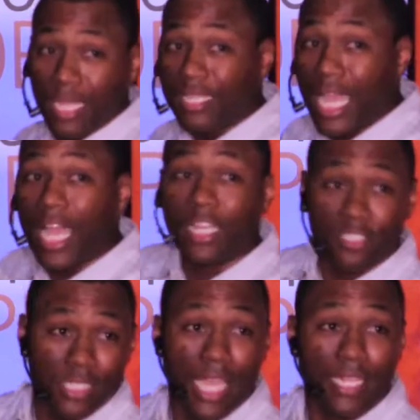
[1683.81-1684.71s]

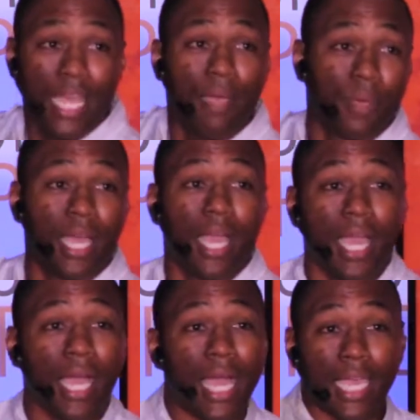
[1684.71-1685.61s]
I understand that,
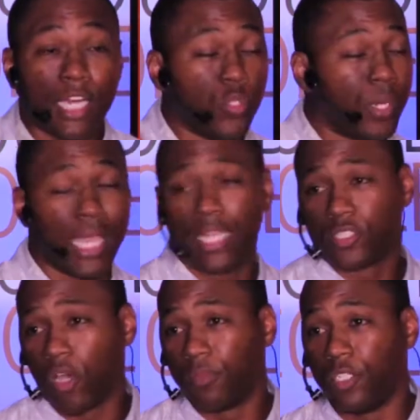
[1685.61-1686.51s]
but I got to do what
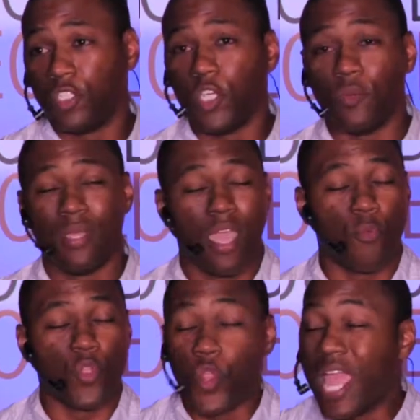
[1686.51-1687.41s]
God's called me to do.
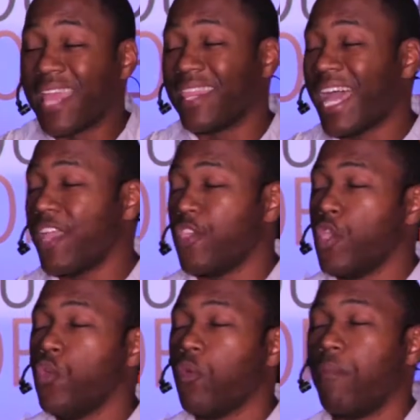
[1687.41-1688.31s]
And when you're in
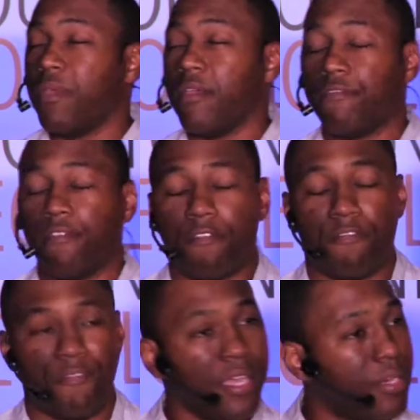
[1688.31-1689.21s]
that, you will be
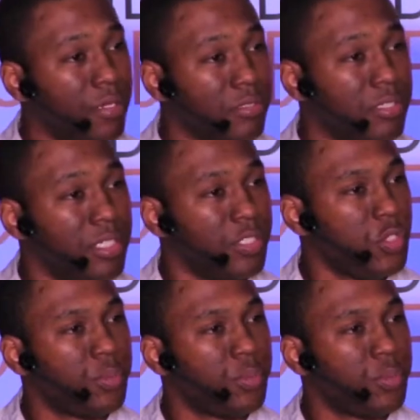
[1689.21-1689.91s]
fulfilled.